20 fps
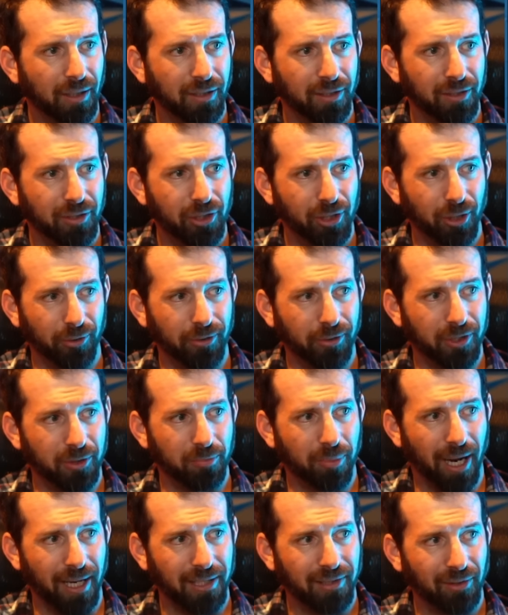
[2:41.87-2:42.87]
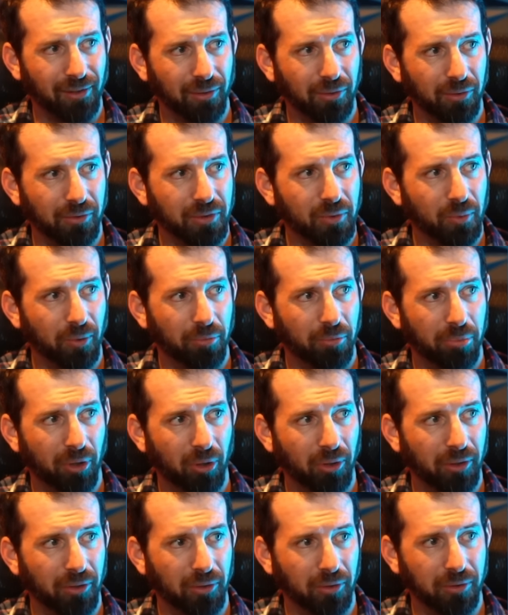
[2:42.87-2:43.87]
Children's bicycles with
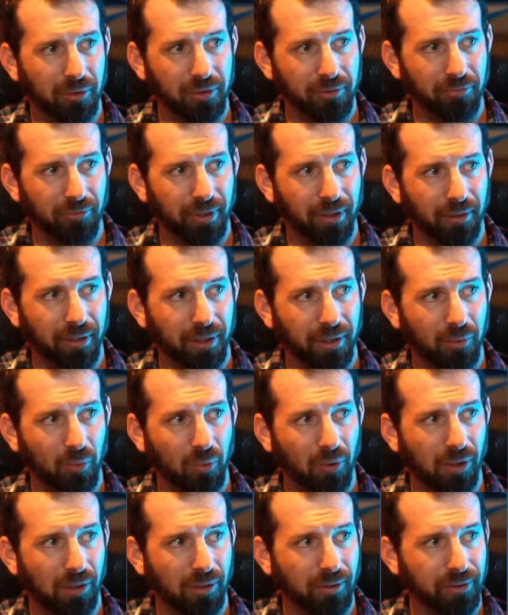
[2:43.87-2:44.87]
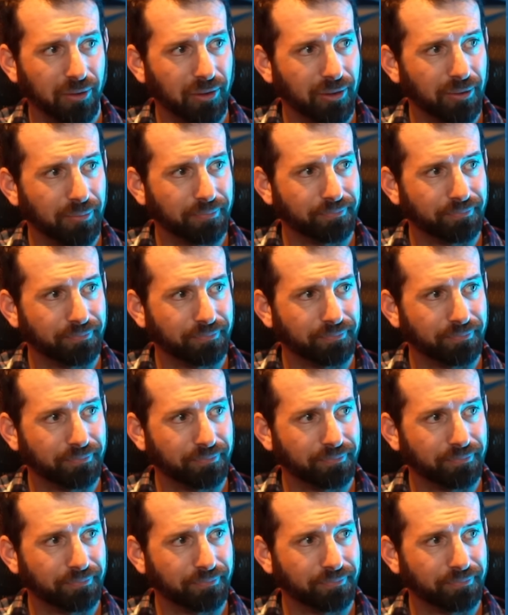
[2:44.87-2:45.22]
bullet holes riddling the walls.